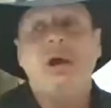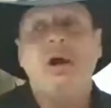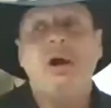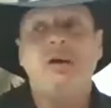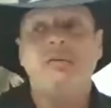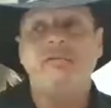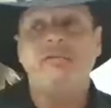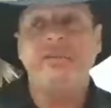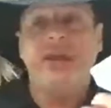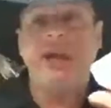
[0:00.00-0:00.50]

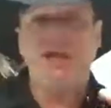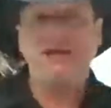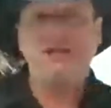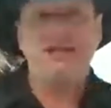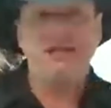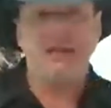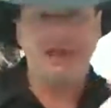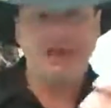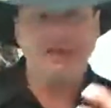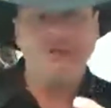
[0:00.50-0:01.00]
of that
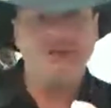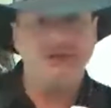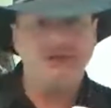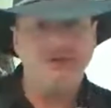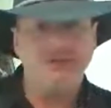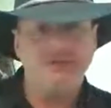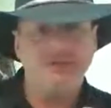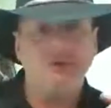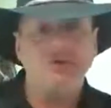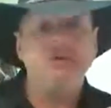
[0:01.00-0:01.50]
connection,
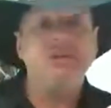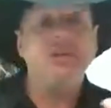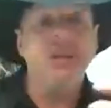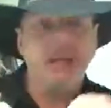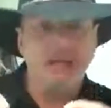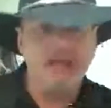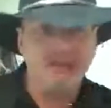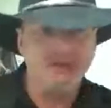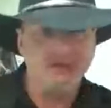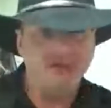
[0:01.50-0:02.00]
those
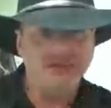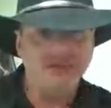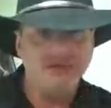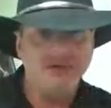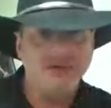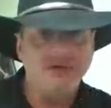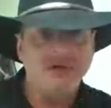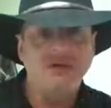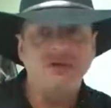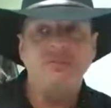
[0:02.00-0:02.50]
connections,
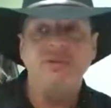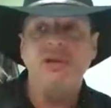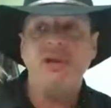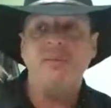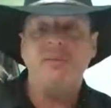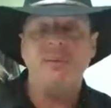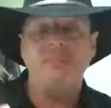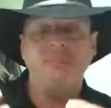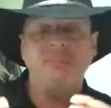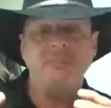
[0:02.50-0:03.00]
to
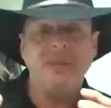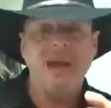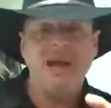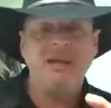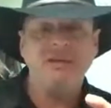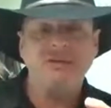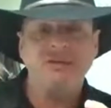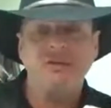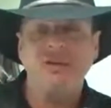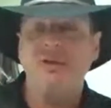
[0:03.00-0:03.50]
become a
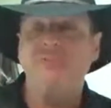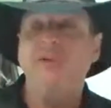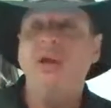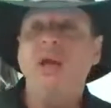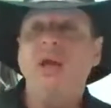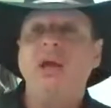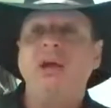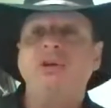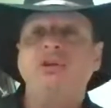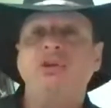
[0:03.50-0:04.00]
master,
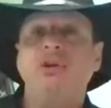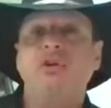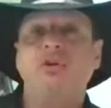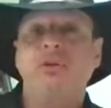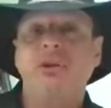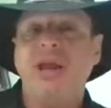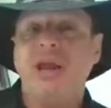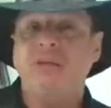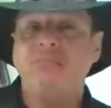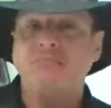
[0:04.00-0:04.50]
to
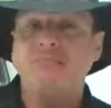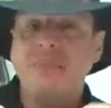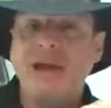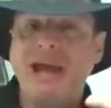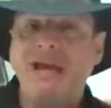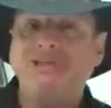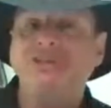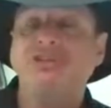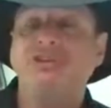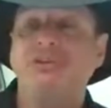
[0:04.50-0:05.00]
create
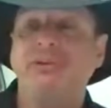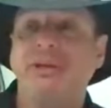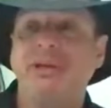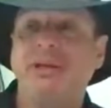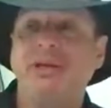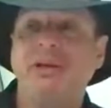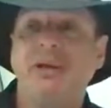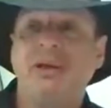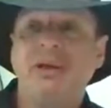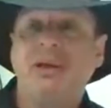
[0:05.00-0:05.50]
mastery